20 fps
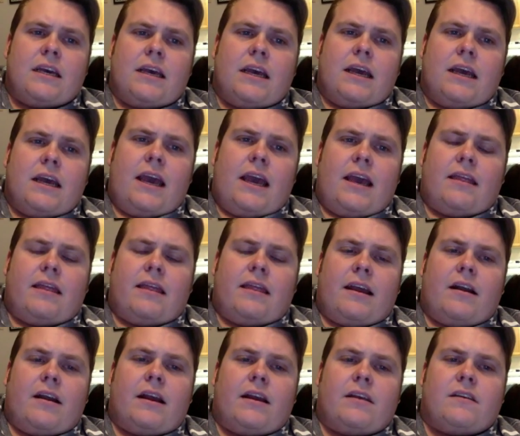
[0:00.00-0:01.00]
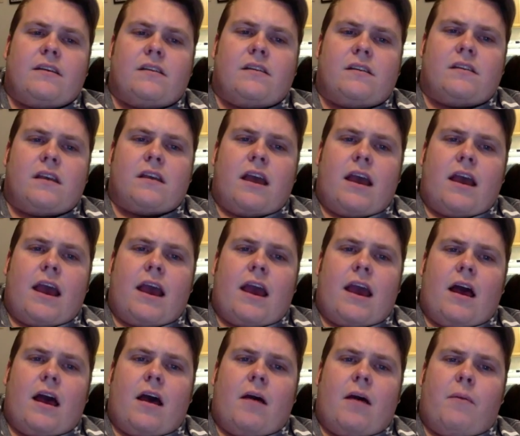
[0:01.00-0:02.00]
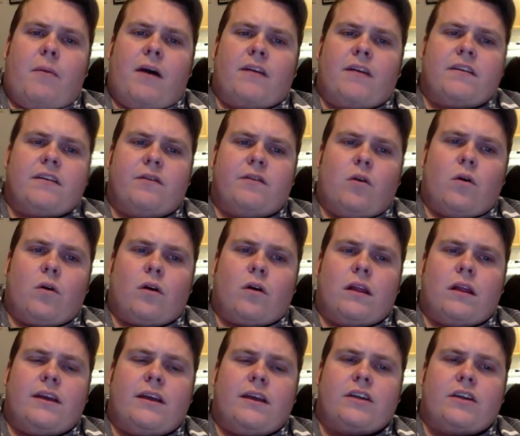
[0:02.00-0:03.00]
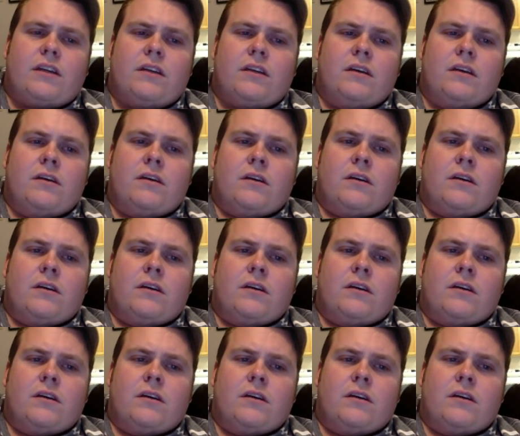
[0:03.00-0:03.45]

Hint, there is a positive correlation.